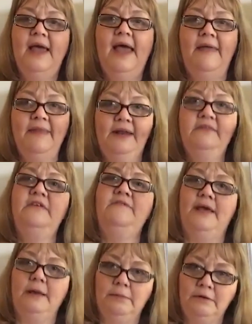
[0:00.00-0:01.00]
And then it's
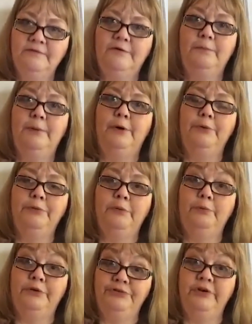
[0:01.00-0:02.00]
available for both
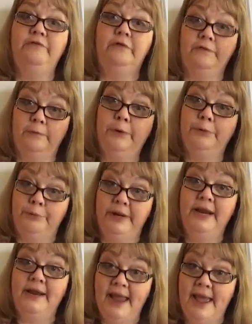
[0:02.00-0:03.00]
retrieval for both
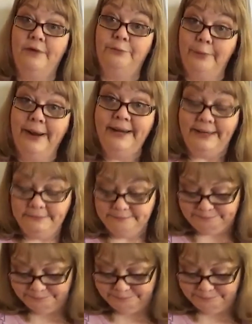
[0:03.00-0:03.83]
reading and writing.